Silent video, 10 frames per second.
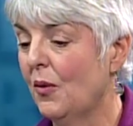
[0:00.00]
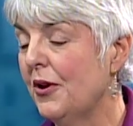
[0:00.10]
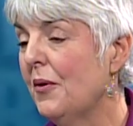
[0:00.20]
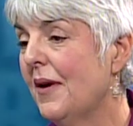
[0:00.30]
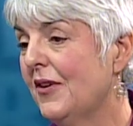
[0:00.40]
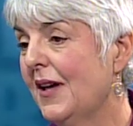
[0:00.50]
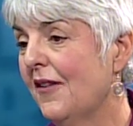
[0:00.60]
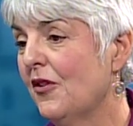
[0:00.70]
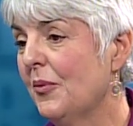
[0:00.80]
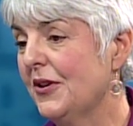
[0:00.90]
where you have a
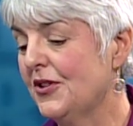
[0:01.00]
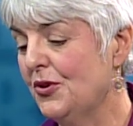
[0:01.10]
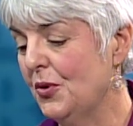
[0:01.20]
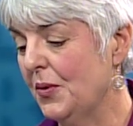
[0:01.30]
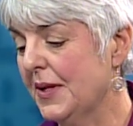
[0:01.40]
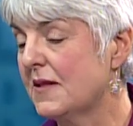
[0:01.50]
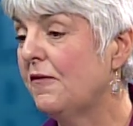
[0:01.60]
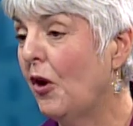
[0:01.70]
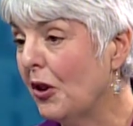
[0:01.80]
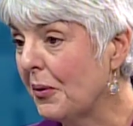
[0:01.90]
government who is
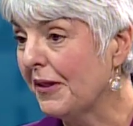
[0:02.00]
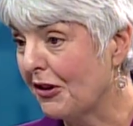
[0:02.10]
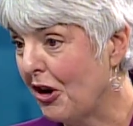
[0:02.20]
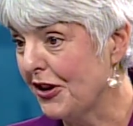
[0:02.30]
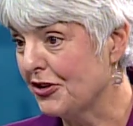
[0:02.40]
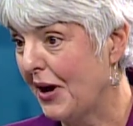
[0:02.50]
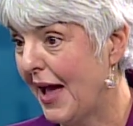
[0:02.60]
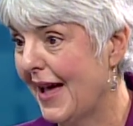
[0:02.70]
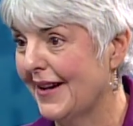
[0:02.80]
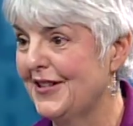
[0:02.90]
following the
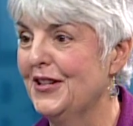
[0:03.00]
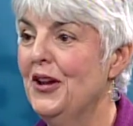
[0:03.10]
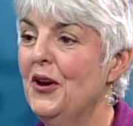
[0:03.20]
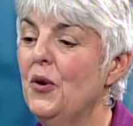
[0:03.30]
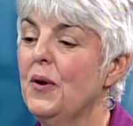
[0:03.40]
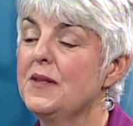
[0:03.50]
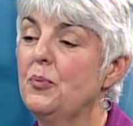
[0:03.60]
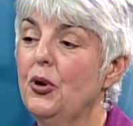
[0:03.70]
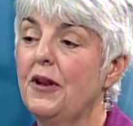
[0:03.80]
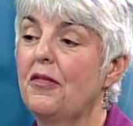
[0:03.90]
contract, who has
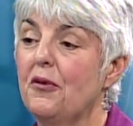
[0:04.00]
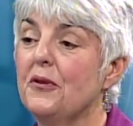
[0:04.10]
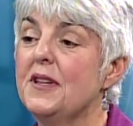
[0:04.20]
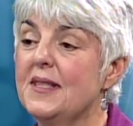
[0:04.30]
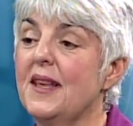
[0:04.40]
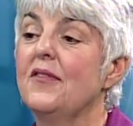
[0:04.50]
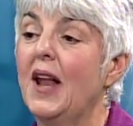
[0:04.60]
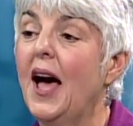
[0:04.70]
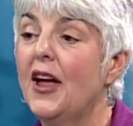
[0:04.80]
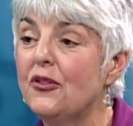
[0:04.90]
put
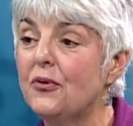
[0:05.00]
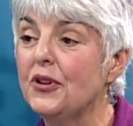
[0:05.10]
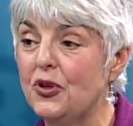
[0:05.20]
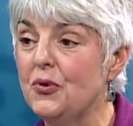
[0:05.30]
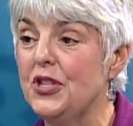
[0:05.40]
3,700 new